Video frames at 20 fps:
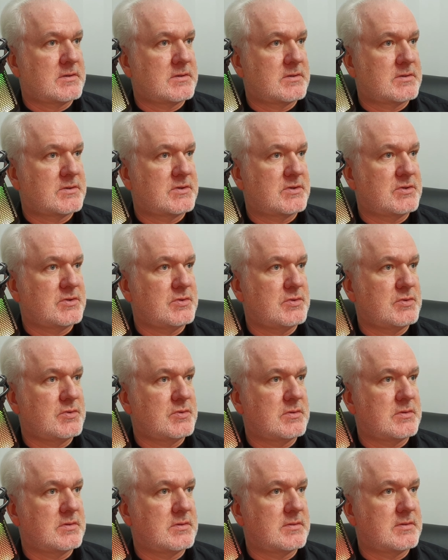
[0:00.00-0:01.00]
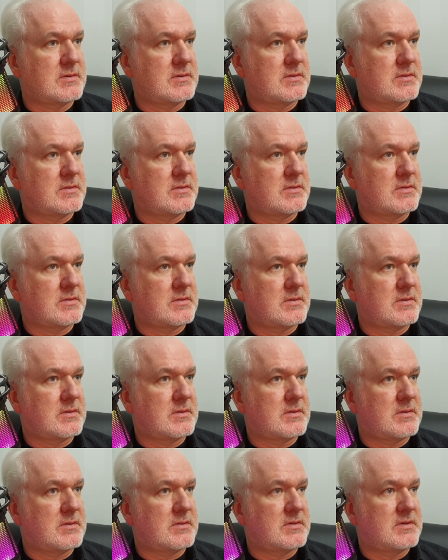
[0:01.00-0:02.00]
to
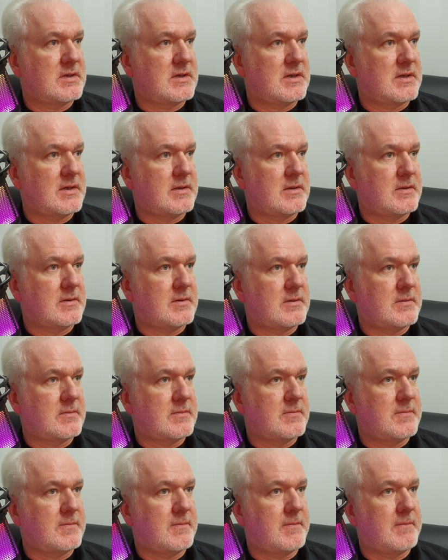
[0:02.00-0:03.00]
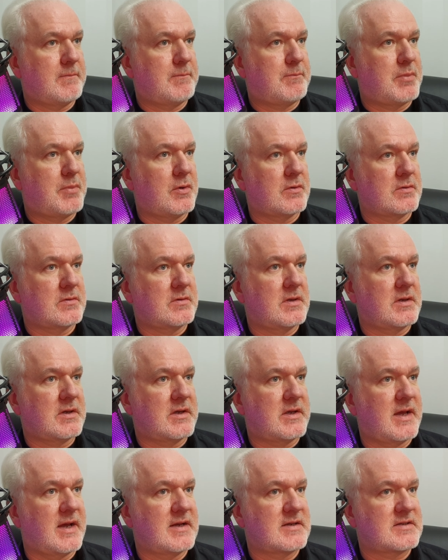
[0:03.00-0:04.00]
the
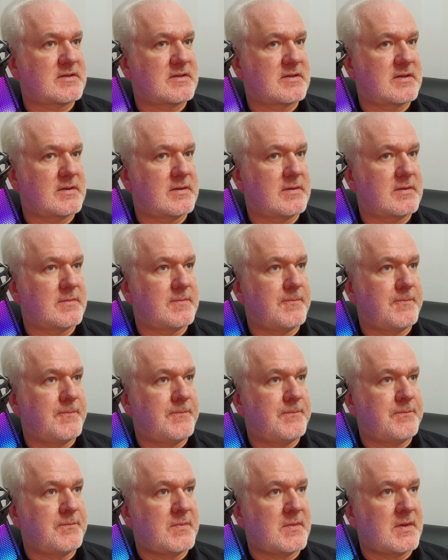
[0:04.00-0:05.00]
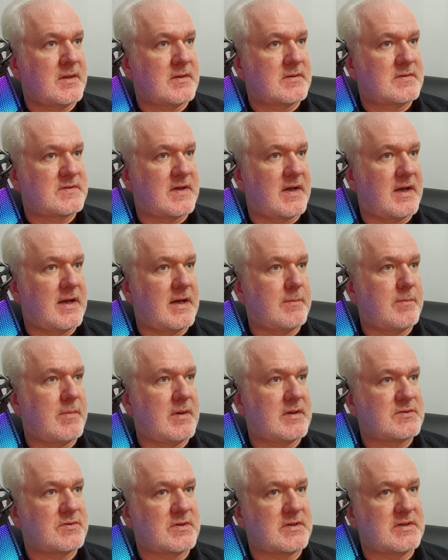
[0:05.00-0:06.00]
podcast tab,
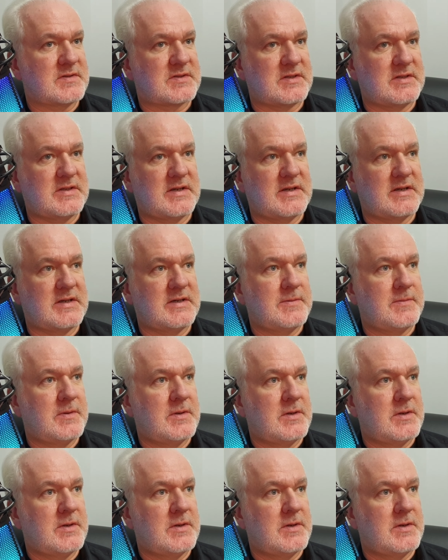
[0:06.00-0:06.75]
as you can see here,